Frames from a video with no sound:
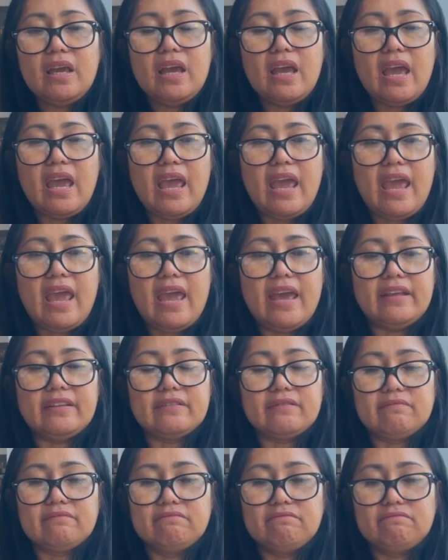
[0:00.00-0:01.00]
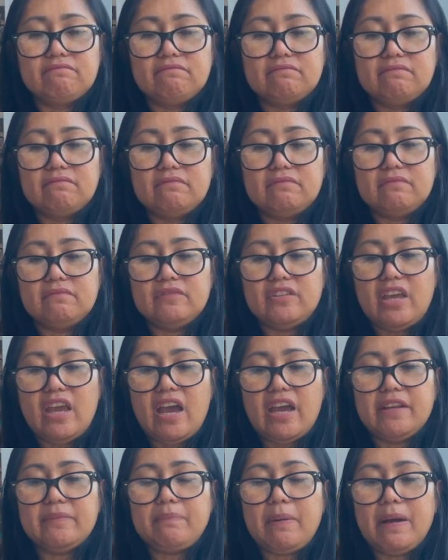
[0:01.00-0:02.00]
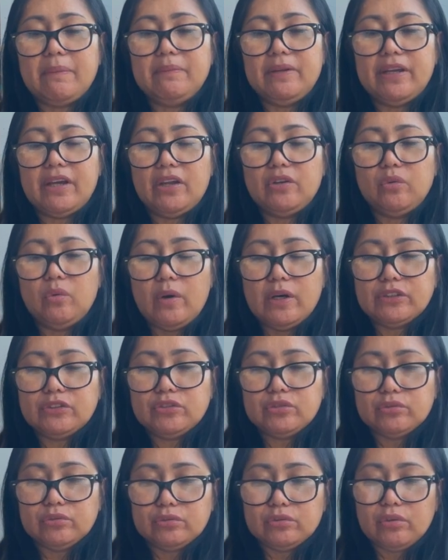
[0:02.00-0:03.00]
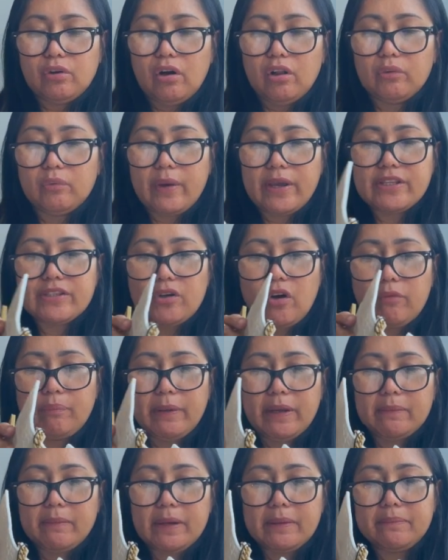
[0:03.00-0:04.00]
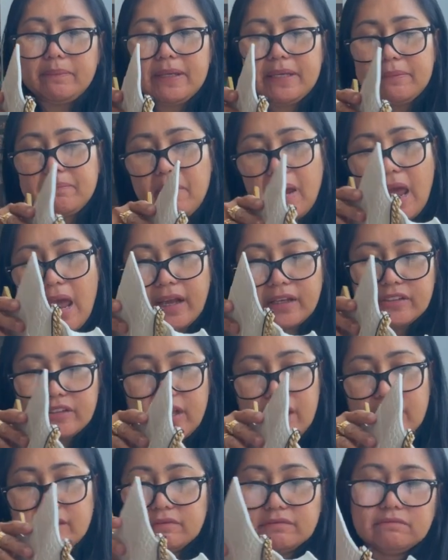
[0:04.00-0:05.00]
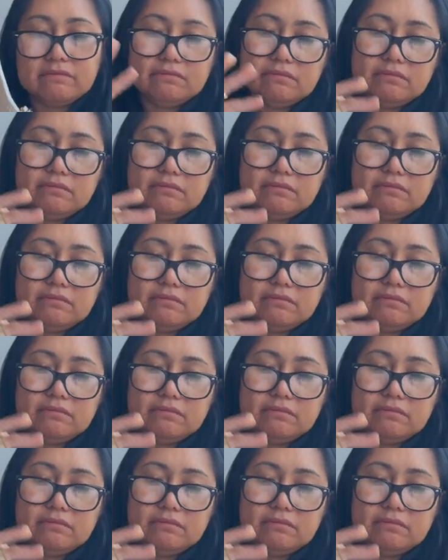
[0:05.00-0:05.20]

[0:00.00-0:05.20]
And yeah, in public, I don't want to always open my big bags and